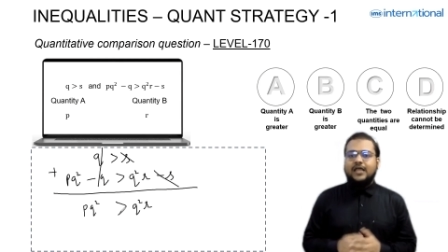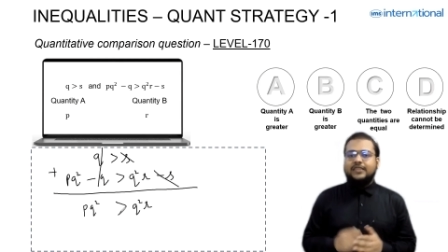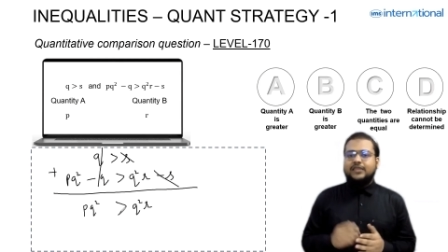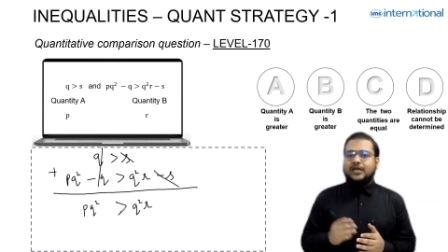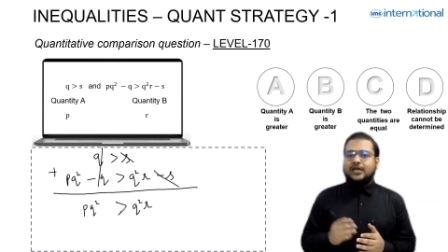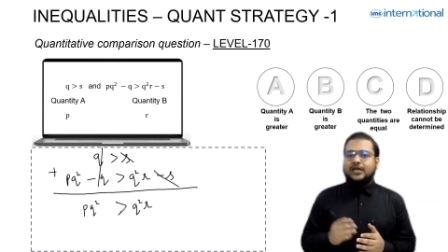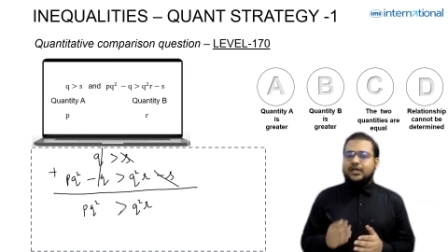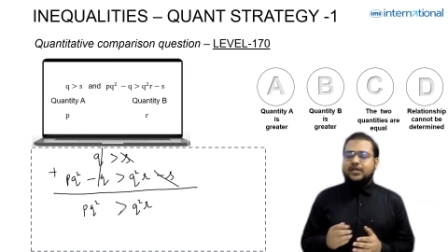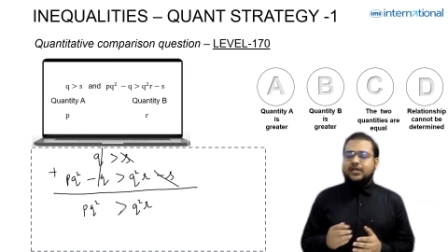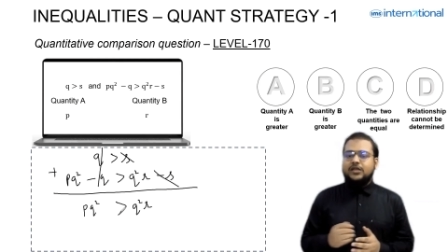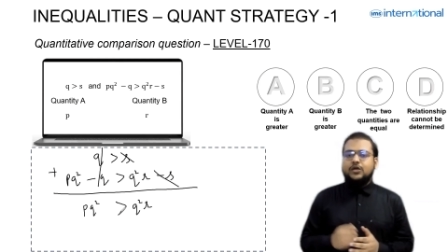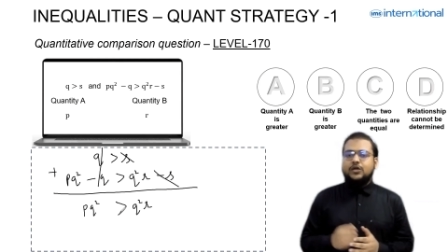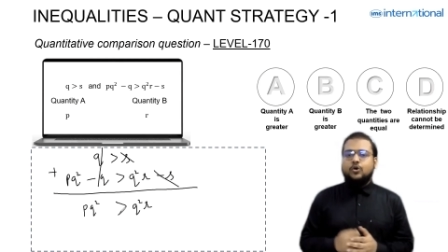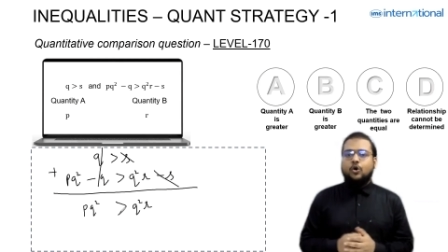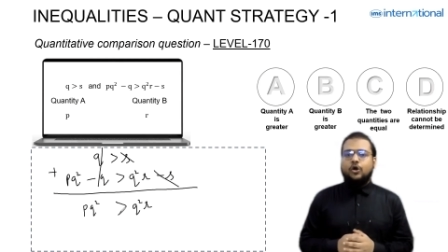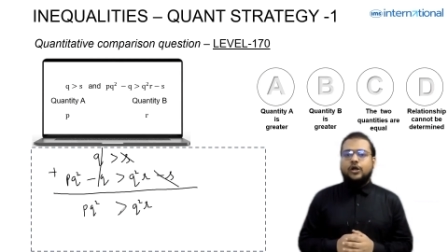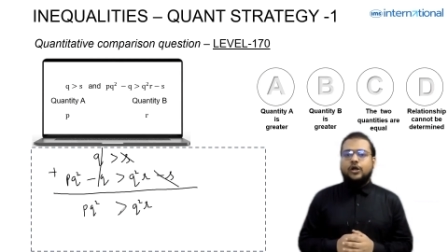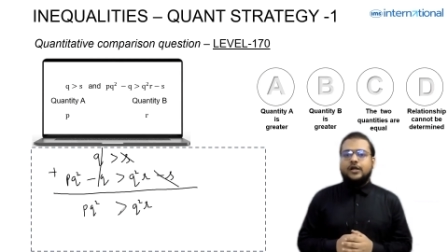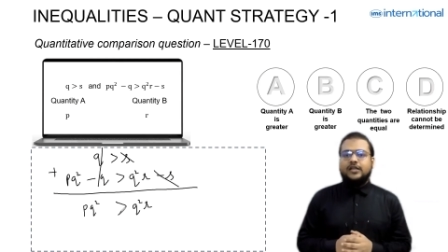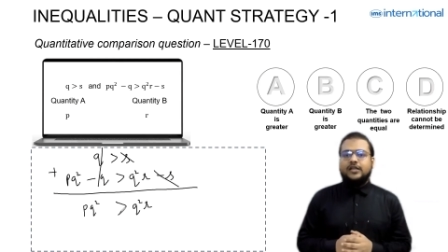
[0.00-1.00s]
the
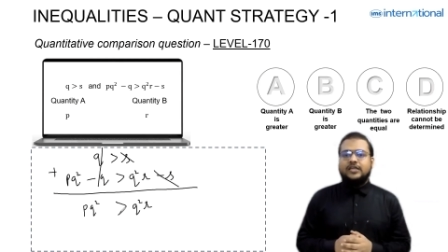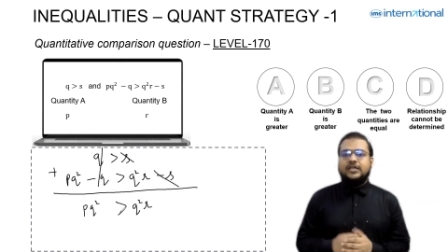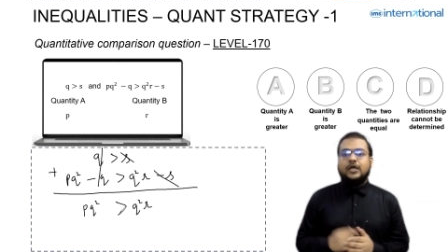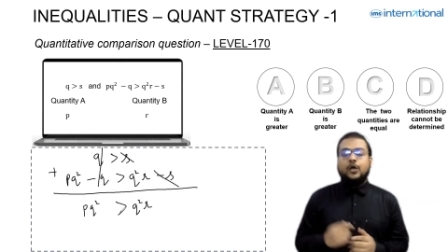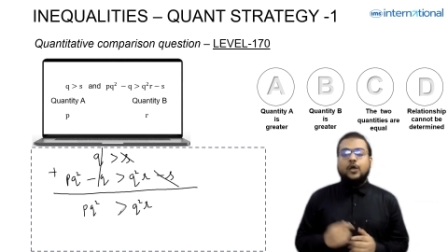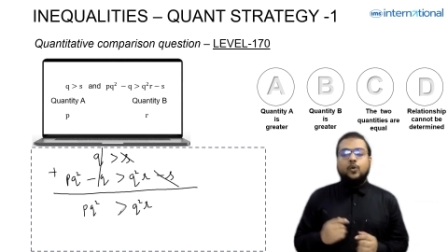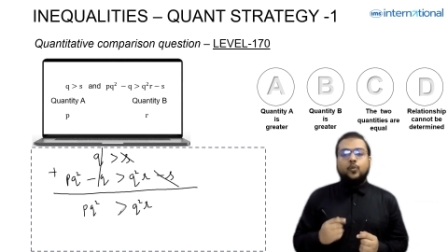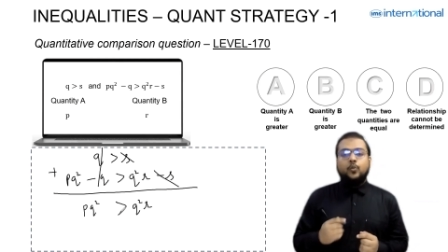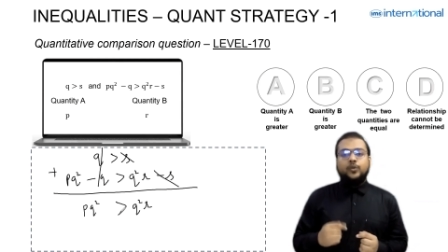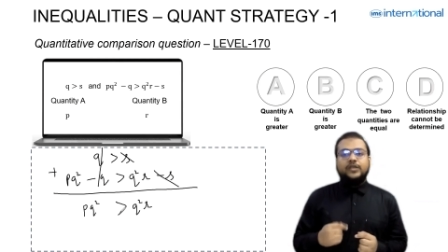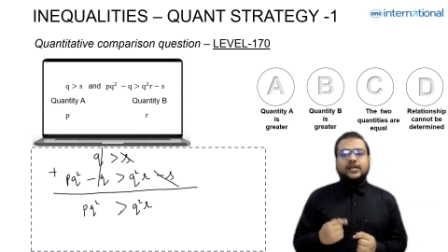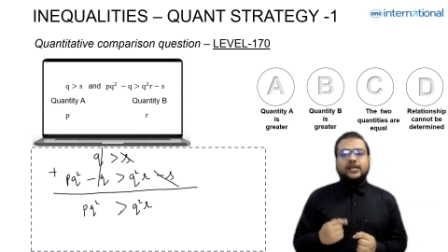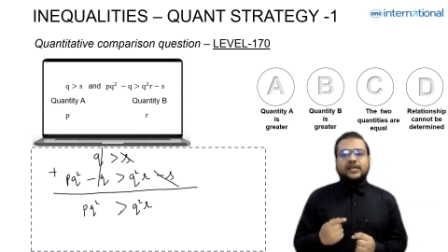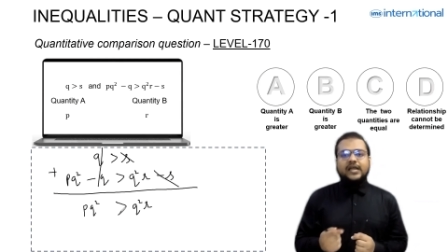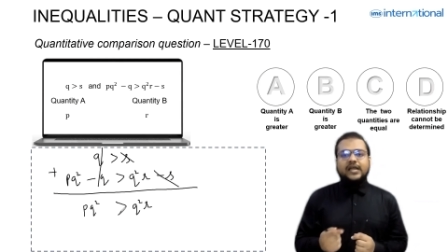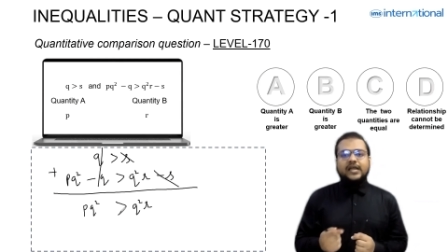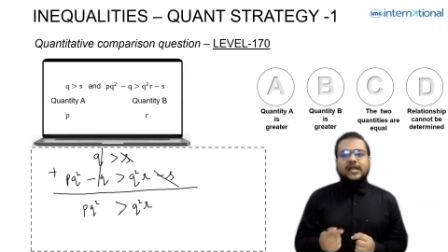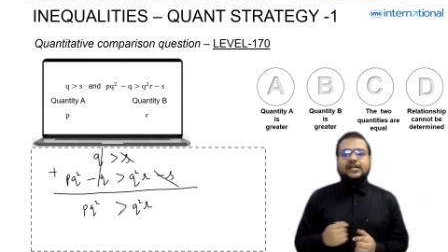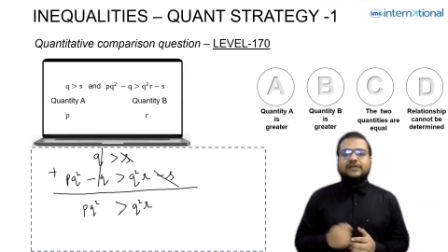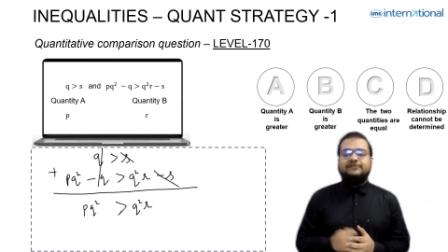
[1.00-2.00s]
inequality with a
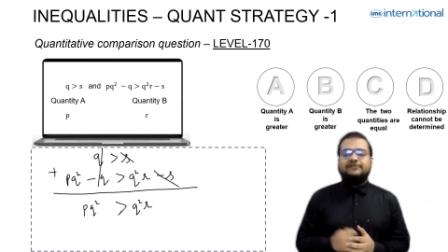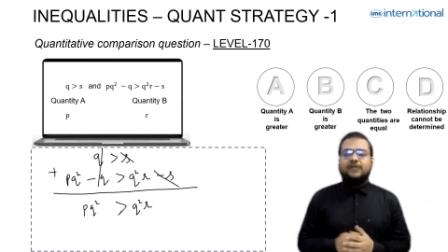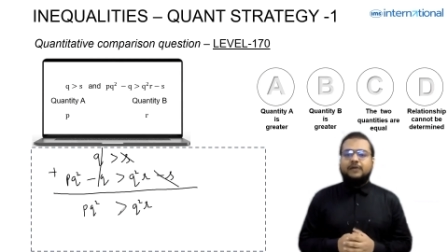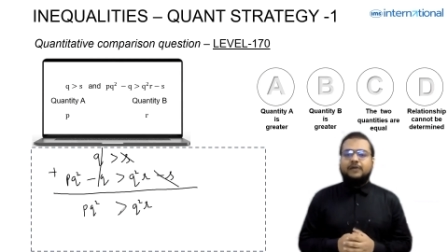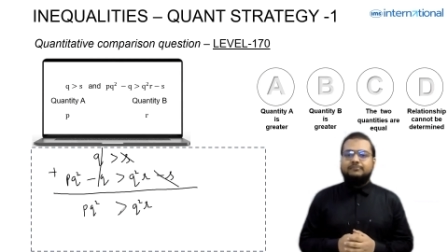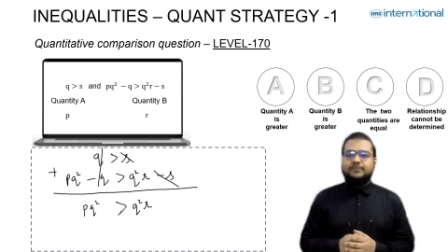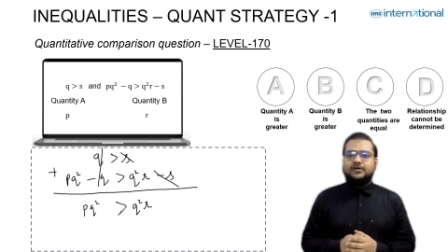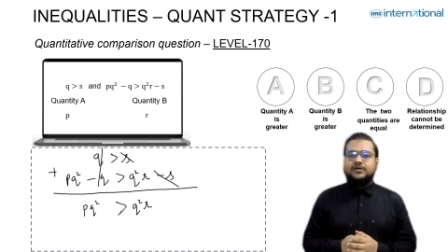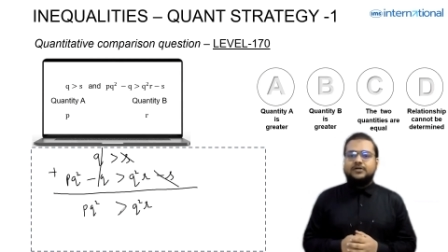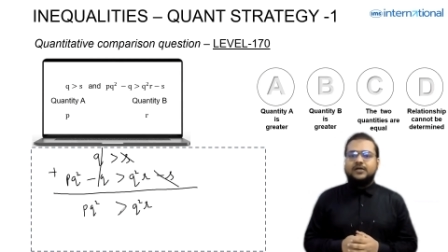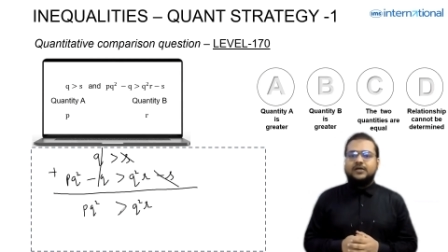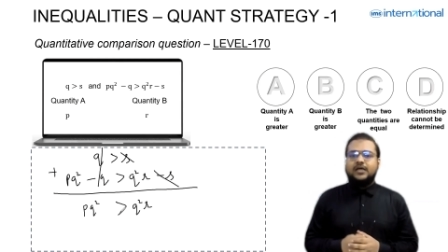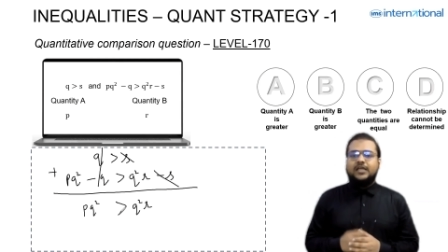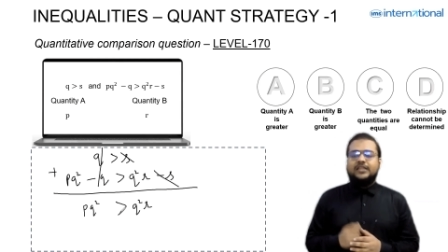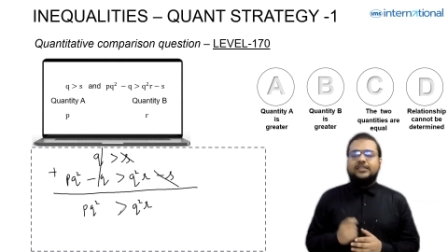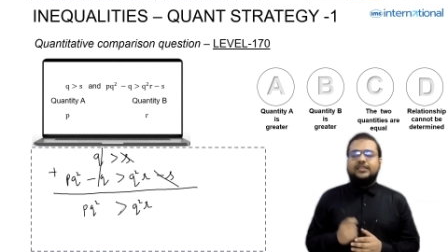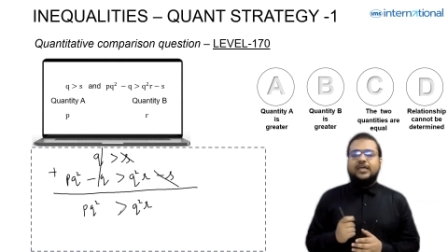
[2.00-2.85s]
negative number,